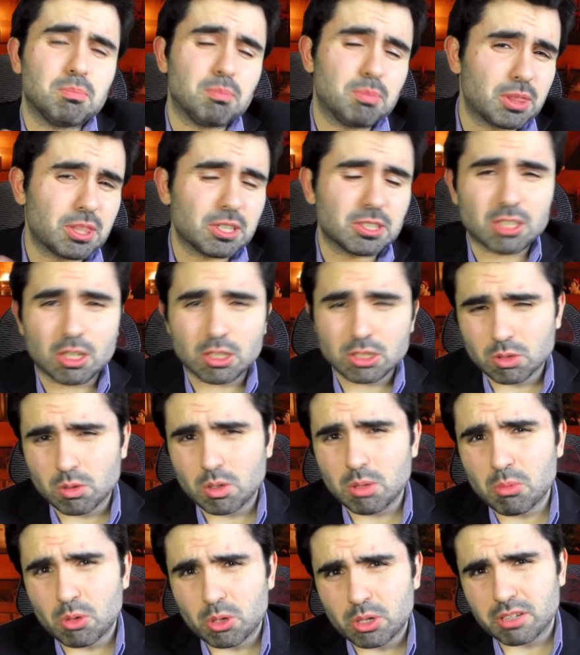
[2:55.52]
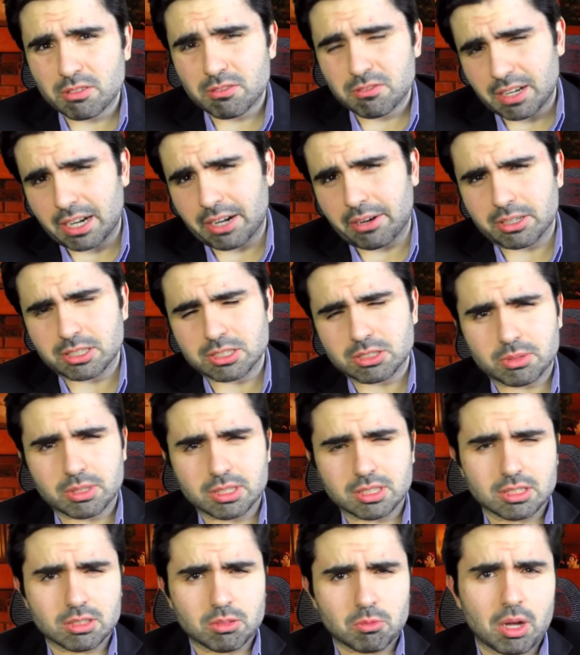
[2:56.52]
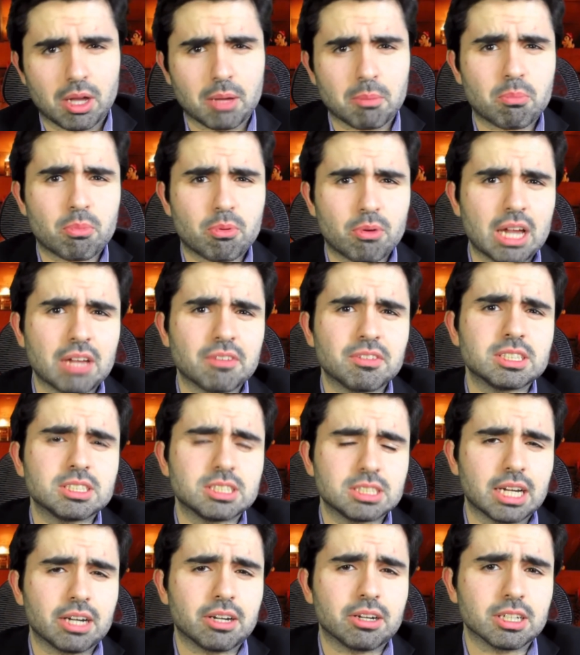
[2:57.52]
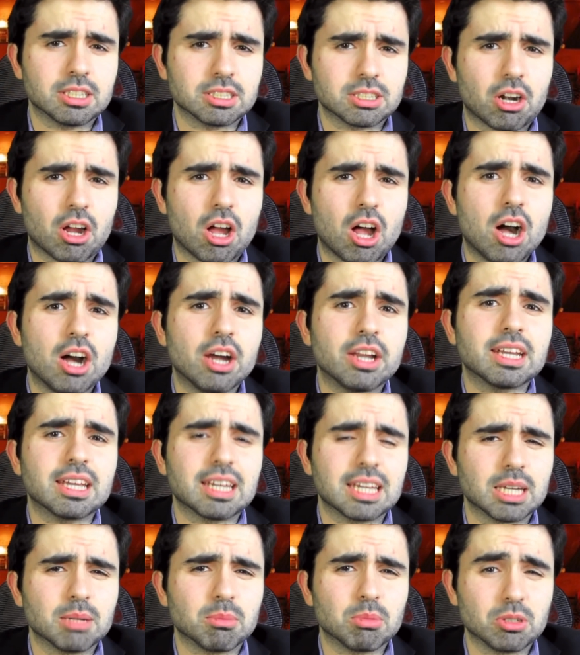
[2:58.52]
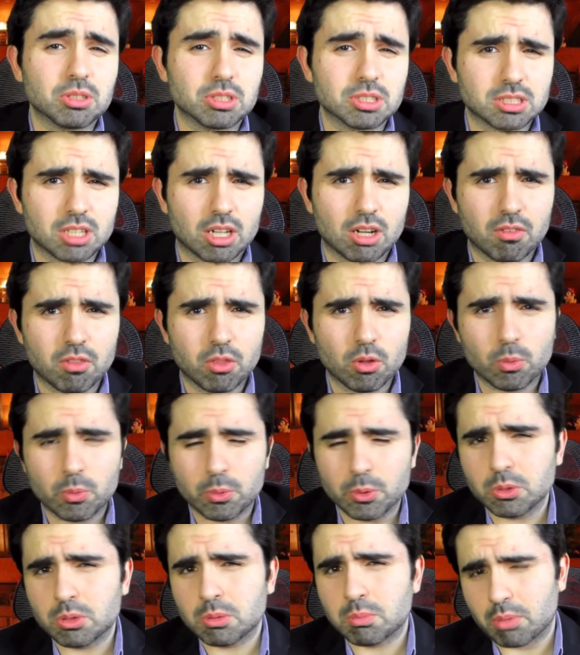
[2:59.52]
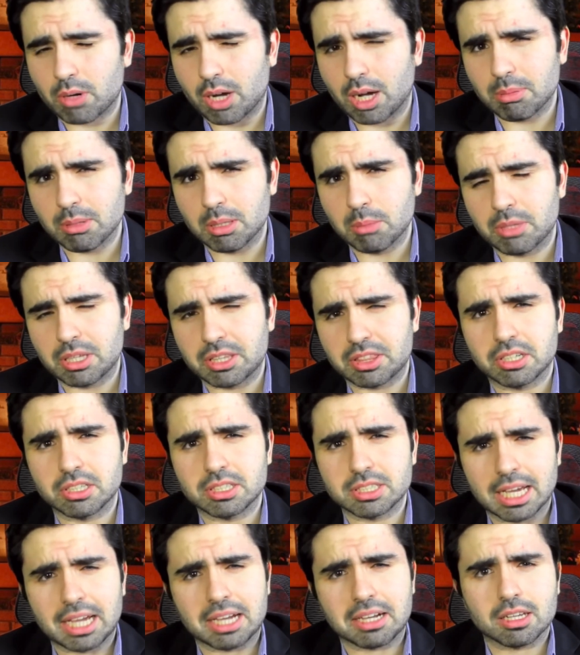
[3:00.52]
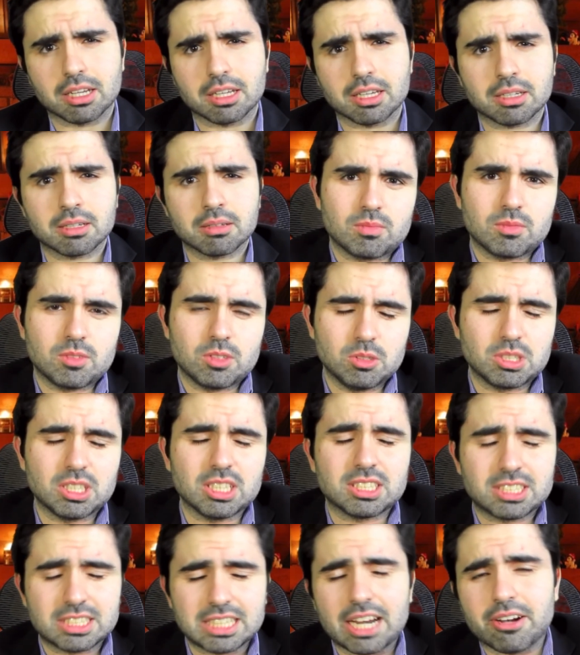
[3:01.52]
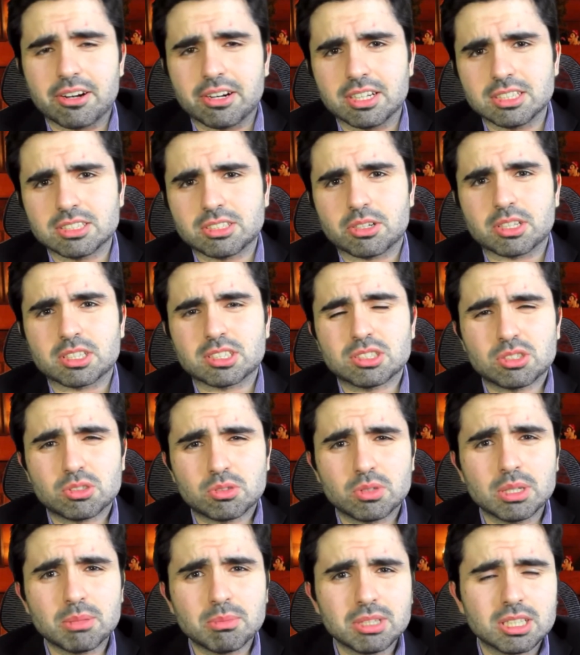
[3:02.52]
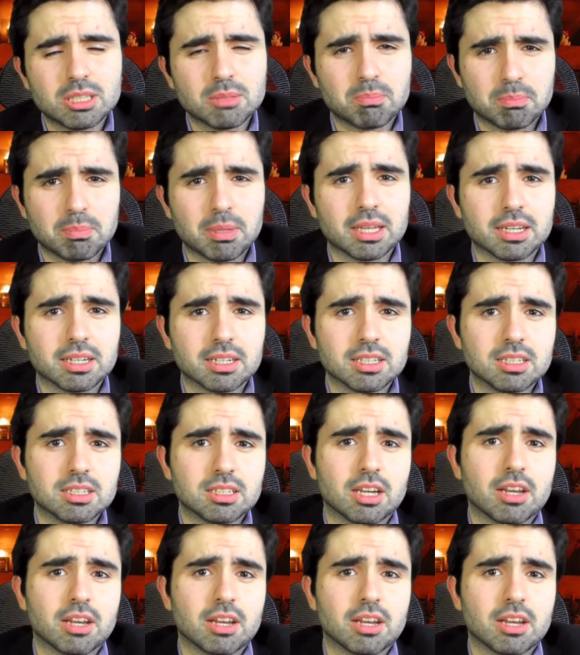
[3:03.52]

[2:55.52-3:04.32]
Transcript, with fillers: But there's also a more nefarious reason why private charities are unable to solve the root problem that they're tackling. You see, charities are extremely dependent on